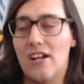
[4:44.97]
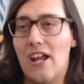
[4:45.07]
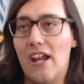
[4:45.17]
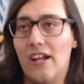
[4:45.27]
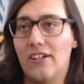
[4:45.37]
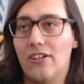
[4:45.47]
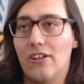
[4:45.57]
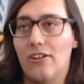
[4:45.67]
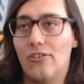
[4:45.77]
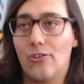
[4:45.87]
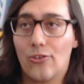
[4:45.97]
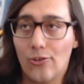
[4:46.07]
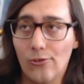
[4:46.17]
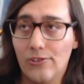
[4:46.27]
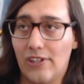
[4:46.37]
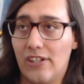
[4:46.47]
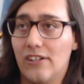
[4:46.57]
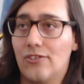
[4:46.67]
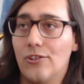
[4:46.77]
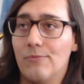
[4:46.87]
And uh, thirdly,
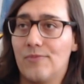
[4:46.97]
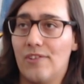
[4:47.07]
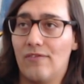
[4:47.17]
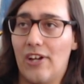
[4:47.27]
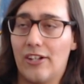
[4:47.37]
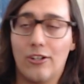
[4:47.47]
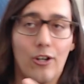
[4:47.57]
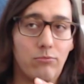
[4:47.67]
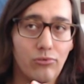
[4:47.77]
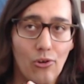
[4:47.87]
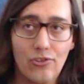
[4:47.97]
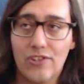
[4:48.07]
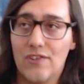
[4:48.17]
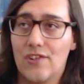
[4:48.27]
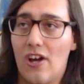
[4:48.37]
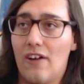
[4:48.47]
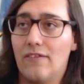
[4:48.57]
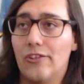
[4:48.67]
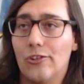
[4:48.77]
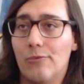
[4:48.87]
in terms of, like, approach and stuff,
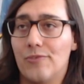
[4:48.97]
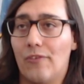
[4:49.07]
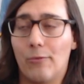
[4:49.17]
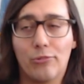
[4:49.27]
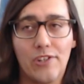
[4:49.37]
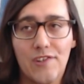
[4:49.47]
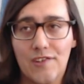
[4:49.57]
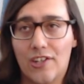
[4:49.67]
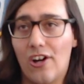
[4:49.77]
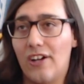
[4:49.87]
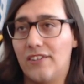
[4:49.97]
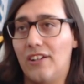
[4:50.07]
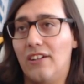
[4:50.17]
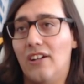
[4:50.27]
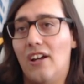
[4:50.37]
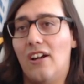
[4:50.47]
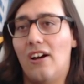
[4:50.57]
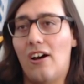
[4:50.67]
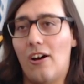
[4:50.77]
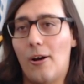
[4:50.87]
in terms of the preseason content,
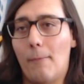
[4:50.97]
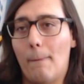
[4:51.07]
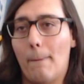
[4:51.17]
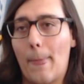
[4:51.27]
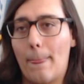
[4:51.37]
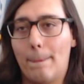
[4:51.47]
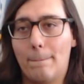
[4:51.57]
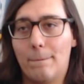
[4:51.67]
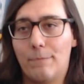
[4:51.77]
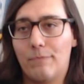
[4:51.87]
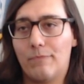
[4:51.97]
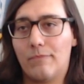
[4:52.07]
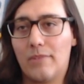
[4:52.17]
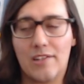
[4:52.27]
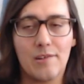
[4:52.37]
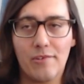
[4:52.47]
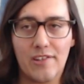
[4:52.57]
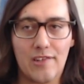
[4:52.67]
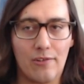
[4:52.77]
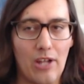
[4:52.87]
um, like some of the
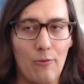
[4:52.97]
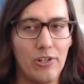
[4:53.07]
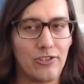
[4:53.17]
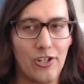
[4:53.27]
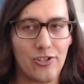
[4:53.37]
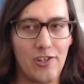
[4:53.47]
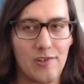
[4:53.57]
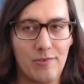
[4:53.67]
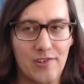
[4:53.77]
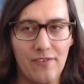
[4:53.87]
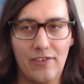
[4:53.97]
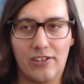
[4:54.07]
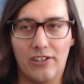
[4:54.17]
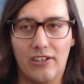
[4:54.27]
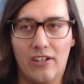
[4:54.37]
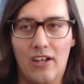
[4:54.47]
things I, I want to touch on specifically